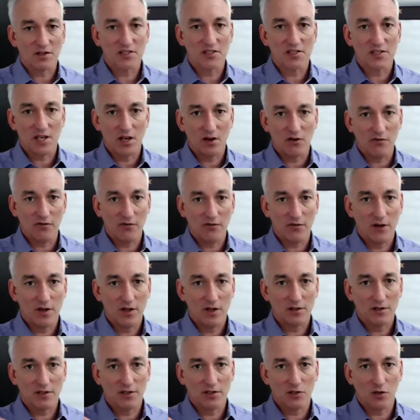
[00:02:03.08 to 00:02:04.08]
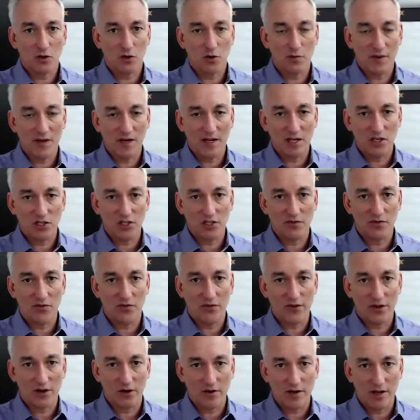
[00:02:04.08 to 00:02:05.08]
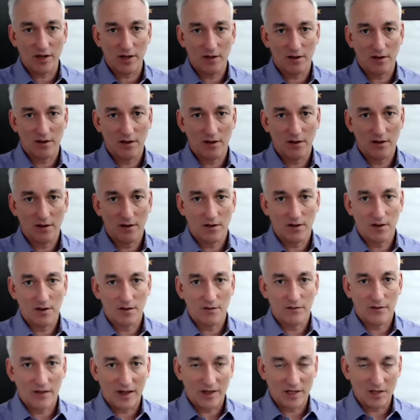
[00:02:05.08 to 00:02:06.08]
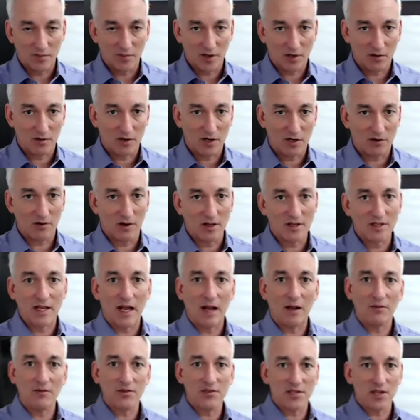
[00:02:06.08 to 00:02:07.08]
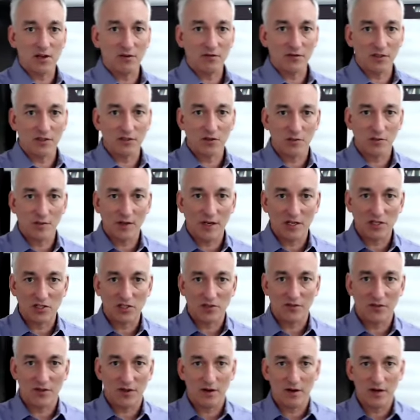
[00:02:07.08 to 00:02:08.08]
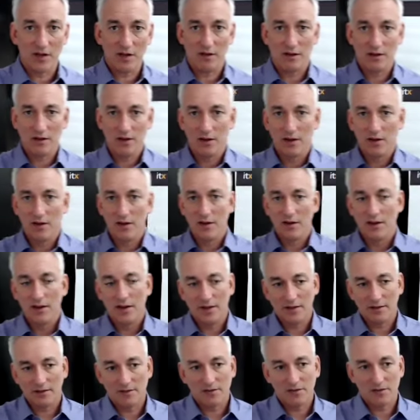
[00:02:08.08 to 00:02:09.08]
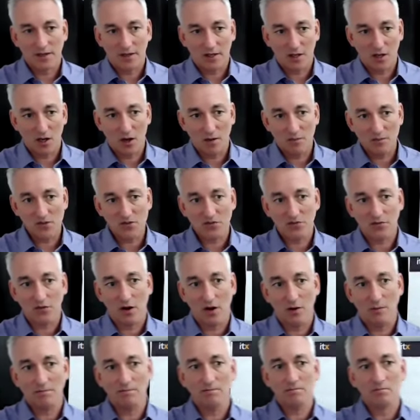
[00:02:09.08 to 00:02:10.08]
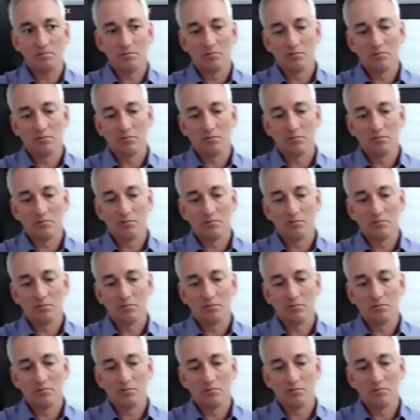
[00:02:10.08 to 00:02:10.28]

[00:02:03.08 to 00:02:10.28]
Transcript: self-determination theory. That you might want to write down, self-determination theory. It comes from